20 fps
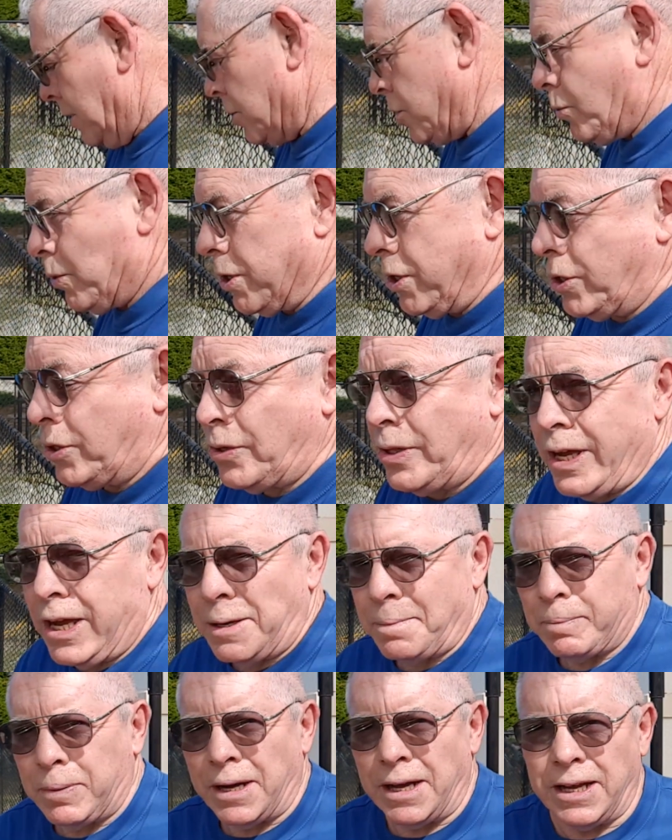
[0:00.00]
So we're going to do
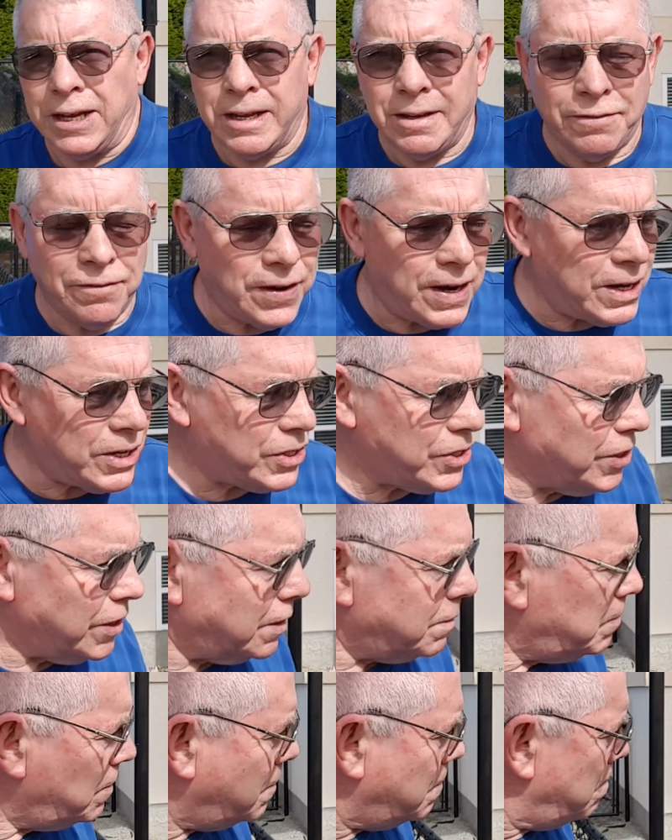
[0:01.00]
that by
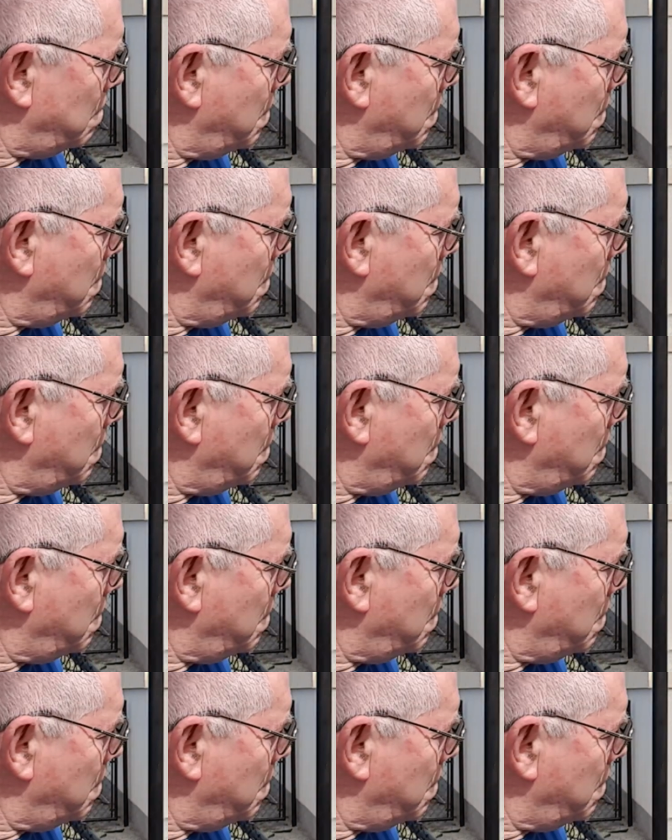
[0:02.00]
fastening